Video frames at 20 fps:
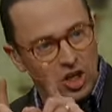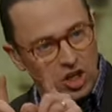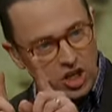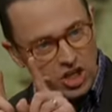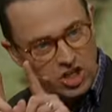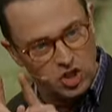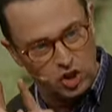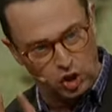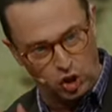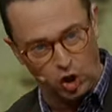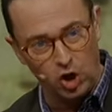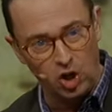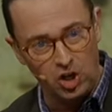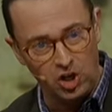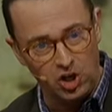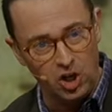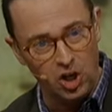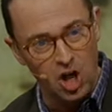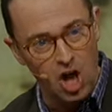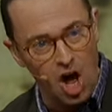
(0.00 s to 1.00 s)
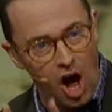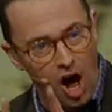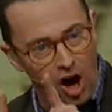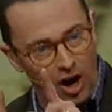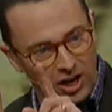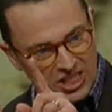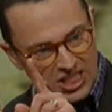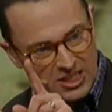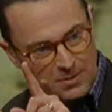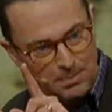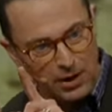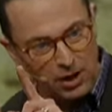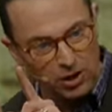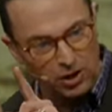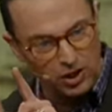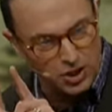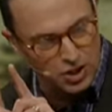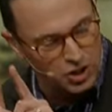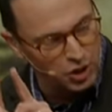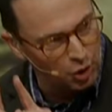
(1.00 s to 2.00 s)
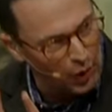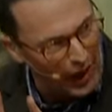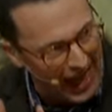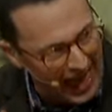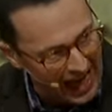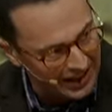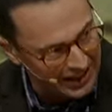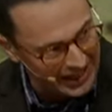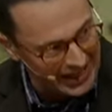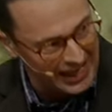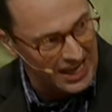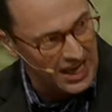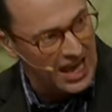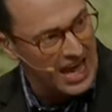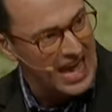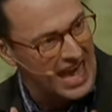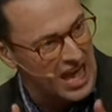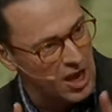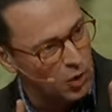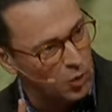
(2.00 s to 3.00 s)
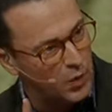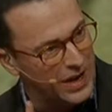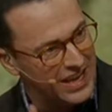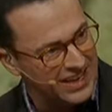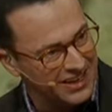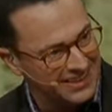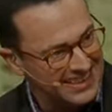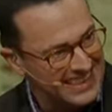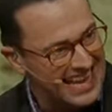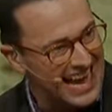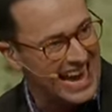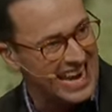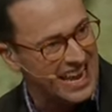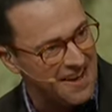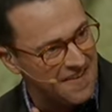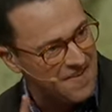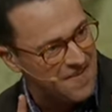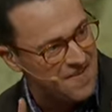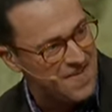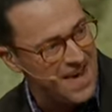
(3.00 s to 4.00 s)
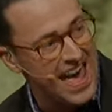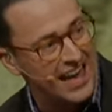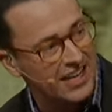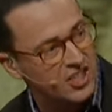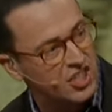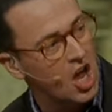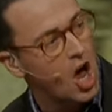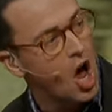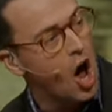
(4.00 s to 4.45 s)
control our spirituality, it will not affect